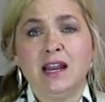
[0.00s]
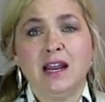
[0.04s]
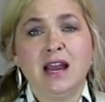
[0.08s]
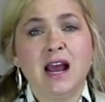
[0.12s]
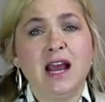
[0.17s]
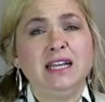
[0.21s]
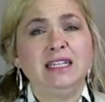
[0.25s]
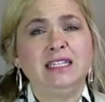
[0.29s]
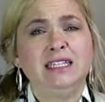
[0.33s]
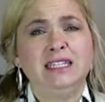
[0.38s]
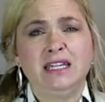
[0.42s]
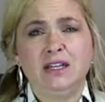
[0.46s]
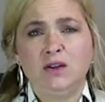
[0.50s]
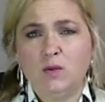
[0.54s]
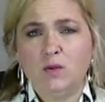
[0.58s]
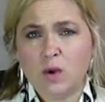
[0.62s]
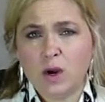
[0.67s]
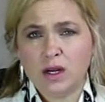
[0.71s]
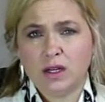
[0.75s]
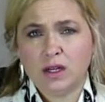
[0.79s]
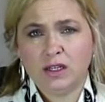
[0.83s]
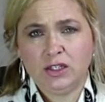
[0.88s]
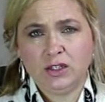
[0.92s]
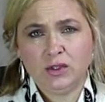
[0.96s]
and I didn't
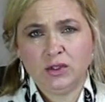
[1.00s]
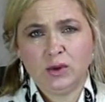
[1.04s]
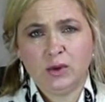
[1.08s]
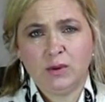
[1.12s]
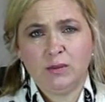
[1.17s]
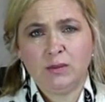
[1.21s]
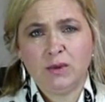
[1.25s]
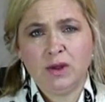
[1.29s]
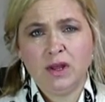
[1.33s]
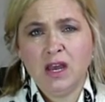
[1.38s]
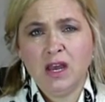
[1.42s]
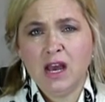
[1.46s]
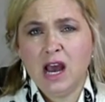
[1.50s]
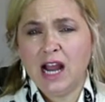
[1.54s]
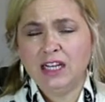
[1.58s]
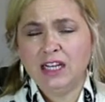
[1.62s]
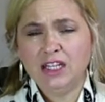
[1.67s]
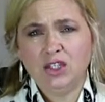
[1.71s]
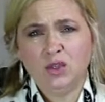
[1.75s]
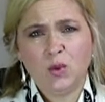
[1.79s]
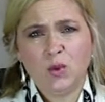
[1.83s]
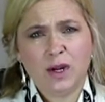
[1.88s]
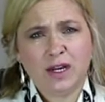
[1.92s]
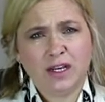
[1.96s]
want to do them. I
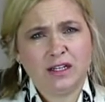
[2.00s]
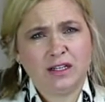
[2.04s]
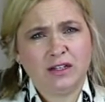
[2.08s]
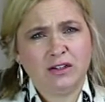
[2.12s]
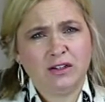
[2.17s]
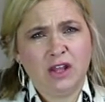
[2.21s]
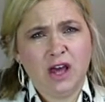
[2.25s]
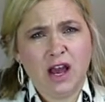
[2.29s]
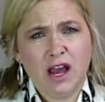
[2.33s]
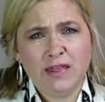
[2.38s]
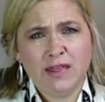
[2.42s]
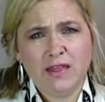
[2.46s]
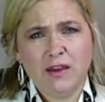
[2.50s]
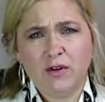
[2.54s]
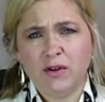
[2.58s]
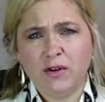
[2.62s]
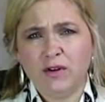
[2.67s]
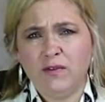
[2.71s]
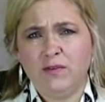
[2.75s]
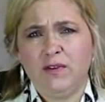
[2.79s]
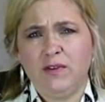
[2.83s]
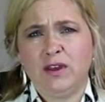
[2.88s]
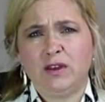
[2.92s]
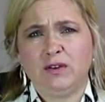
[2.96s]
just wanted to lie there
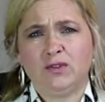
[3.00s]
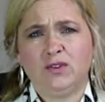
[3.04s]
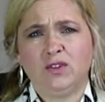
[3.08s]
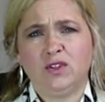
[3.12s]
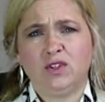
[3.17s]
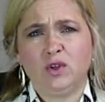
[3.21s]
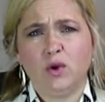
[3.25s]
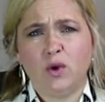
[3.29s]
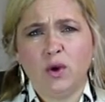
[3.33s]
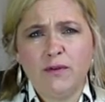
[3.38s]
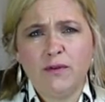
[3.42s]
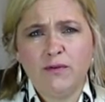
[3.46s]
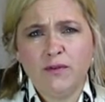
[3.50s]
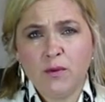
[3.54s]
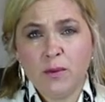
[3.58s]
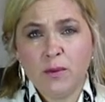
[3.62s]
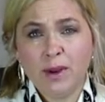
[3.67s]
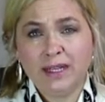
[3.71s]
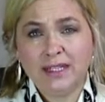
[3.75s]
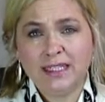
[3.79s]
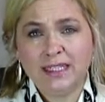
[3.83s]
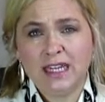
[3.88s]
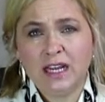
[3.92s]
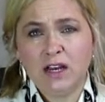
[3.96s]
and feel sorry for
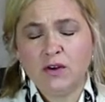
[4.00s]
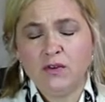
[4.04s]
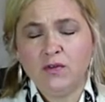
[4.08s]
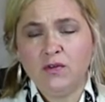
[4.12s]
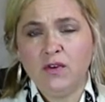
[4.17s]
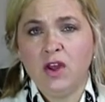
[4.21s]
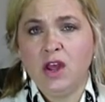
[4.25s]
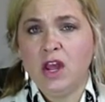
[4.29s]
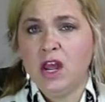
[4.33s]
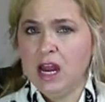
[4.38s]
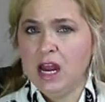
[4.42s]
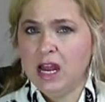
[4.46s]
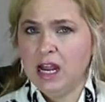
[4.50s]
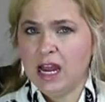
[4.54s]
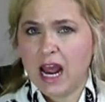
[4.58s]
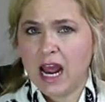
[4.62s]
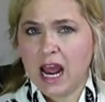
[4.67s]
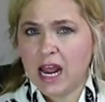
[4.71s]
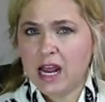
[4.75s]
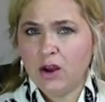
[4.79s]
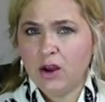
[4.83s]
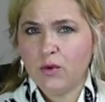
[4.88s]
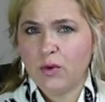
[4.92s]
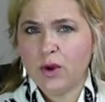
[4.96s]
myself and
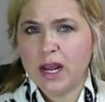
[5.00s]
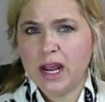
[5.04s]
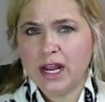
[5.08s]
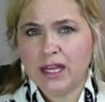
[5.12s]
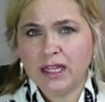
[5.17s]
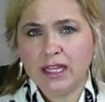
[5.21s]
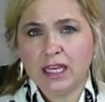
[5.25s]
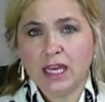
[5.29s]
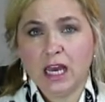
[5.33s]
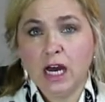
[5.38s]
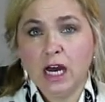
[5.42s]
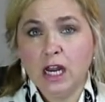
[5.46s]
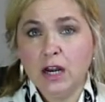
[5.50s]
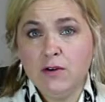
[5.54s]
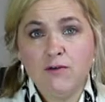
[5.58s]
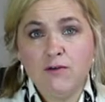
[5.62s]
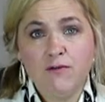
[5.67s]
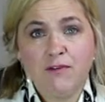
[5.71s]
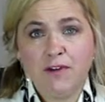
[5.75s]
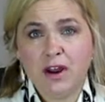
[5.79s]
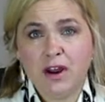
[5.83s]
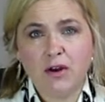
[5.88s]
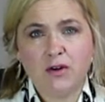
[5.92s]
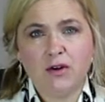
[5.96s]
angry at the
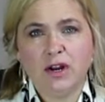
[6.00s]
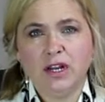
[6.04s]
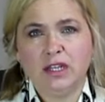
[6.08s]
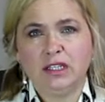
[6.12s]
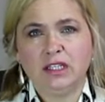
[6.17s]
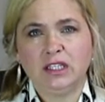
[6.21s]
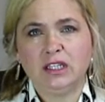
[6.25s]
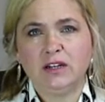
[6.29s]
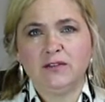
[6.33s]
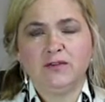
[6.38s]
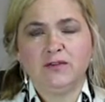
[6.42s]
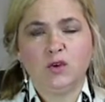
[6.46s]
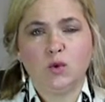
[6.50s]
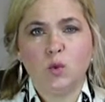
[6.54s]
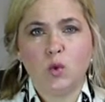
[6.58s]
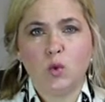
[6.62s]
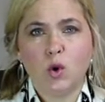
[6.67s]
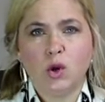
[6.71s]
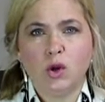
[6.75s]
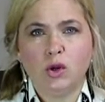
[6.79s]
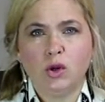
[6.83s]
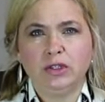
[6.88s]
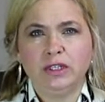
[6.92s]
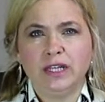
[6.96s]
unfairness of the
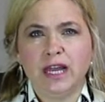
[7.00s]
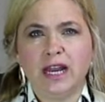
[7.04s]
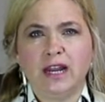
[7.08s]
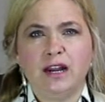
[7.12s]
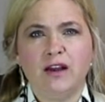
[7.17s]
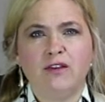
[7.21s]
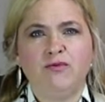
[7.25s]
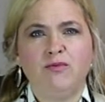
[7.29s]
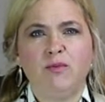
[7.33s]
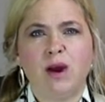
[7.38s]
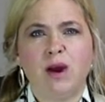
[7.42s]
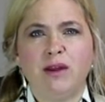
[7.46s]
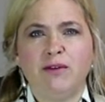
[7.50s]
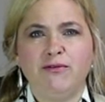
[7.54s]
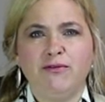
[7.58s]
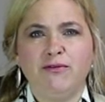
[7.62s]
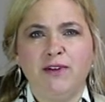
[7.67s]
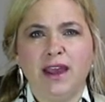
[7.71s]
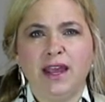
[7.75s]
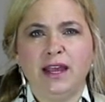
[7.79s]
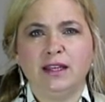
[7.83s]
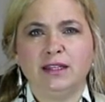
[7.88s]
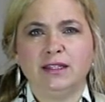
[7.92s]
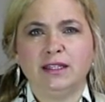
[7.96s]
world and of my
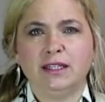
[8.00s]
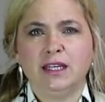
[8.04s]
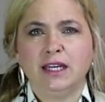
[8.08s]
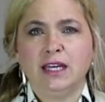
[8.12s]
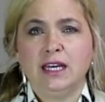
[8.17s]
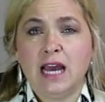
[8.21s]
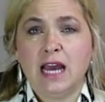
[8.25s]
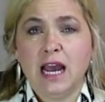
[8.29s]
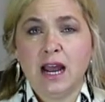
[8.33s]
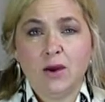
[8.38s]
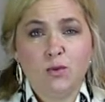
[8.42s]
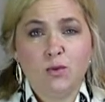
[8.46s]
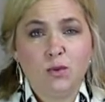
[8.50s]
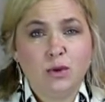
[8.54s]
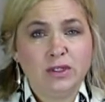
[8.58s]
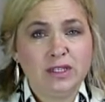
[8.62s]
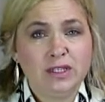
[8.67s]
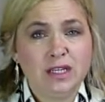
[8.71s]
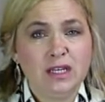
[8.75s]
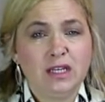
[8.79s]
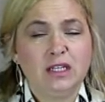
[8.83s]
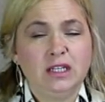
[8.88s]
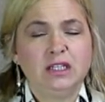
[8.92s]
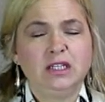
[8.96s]
fate. I
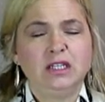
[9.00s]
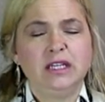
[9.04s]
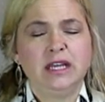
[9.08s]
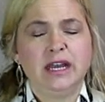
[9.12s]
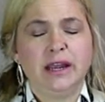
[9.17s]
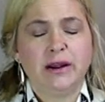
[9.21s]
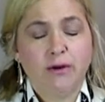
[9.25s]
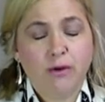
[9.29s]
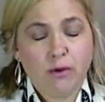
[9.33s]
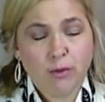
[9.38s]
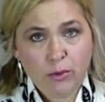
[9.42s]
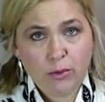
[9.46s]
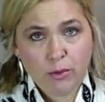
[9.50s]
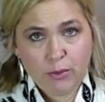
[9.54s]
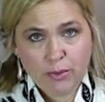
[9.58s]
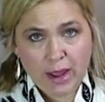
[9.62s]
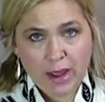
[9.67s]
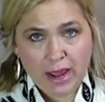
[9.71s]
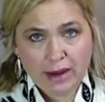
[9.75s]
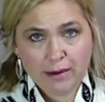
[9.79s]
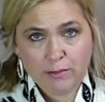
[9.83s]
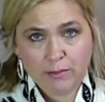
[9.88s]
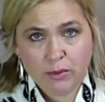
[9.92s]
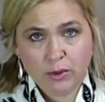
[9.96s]
was in a terrible
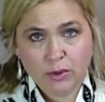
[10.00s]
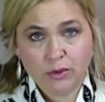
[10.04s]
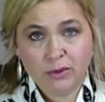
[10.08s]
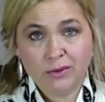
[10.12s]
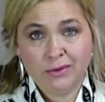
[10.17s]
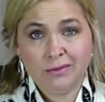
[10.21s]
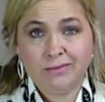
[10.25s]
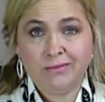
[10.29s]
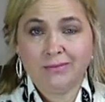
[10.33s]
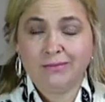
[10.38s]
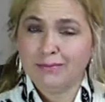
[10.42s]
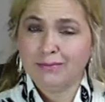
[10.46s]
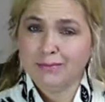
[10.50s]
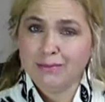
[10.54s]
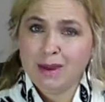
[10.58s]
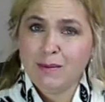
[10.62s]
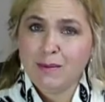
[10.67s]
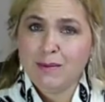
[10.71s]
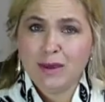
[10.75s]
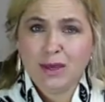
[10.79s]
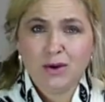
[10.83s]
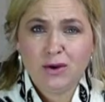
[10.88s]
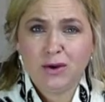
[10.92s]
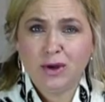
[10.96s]
bad mood.
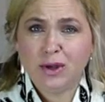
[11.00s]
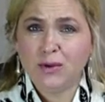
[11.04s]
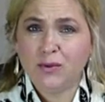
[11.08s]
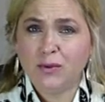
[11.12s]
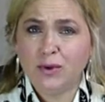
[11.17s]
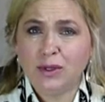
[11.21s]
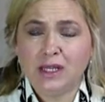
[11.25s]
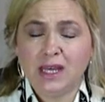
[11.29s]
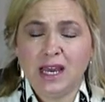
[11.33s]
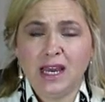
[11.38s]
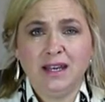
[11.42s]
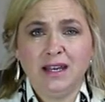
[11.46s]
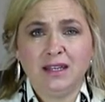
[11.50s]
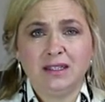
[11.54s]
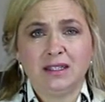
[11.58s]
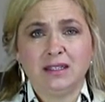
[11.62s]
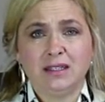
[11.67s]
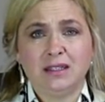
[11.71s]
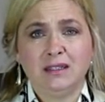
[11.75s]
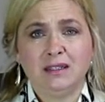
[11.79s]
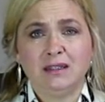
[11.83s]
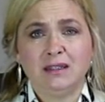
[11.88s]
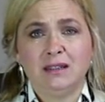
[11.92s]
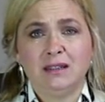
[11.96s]
Maybe you can relate.